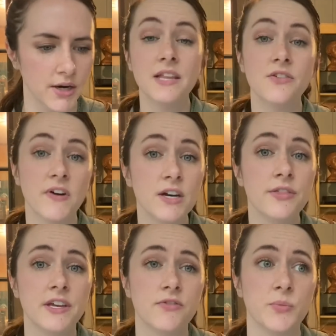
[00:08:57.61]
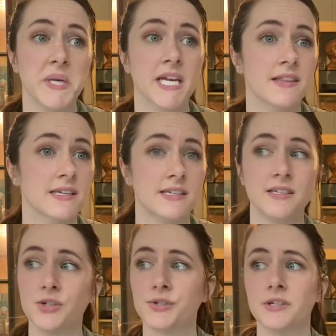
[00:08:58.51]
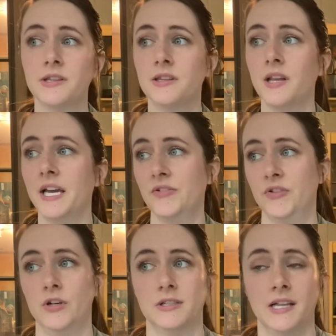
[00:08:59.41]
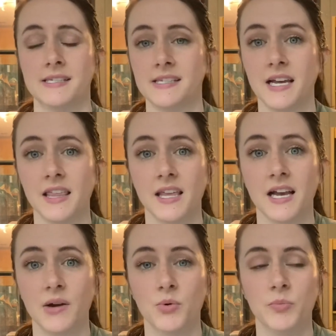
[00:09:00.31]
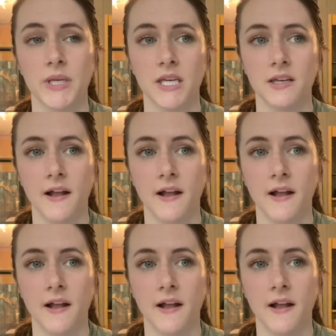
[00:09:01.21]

And the final thing for me, this is just a lifelong lesson I think I will be,